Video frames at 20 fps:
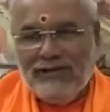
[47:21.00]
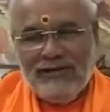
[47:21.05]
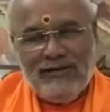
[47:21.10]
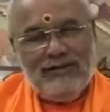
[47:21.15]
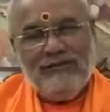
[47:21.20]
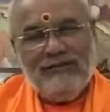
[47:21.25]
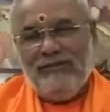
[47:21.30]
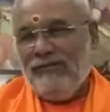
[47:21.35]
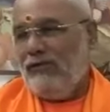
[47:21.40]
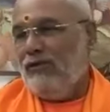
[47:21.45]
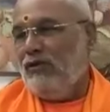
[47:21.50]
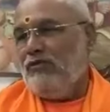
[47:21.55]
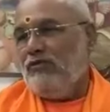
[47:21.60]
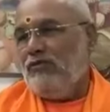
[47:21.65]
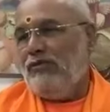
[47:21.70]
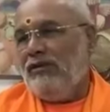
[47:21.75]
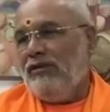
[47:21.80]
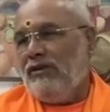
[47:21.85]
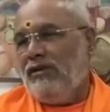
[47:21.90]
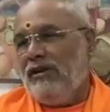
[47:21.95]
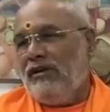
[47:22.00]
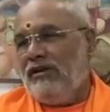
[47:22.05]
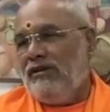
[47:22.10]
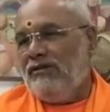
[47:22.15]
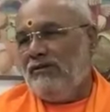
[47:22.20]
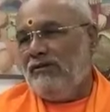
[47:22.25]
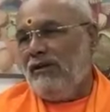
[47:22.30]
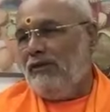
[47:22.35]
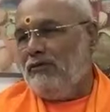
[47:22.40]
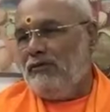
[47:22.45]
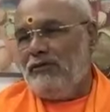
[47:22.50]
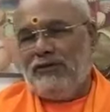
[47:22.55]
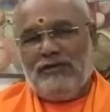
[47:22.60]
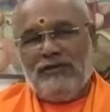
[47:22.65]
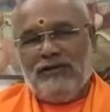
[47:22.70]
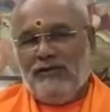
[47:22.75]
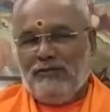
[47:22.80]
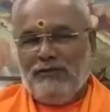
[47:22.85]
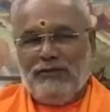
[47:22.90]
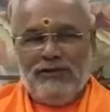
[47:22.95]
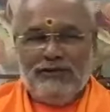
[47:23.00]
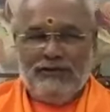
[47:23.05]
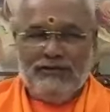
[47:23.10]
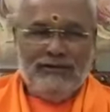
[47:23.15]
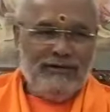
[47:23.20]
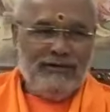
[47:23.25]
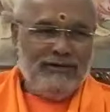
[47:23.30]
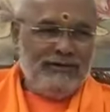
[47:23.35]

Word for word: Then formal, great Swamis coming.